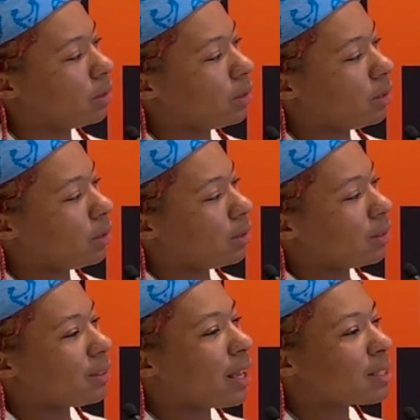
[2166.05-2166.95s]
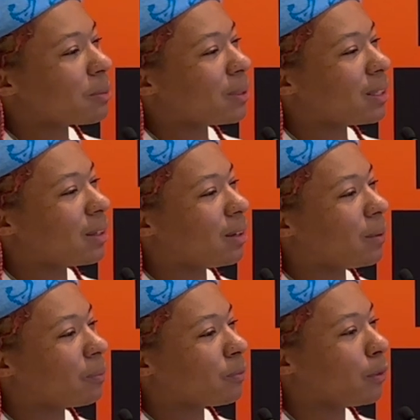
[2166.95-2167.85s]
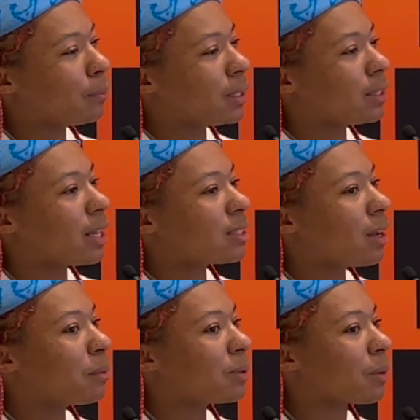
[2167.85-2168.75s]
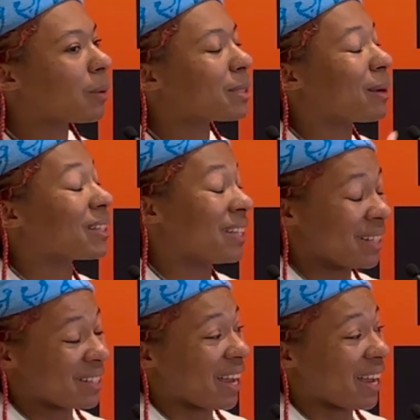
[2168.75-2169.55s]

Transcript: Right. That's what um for me. That's how I'm gonna raise my kids.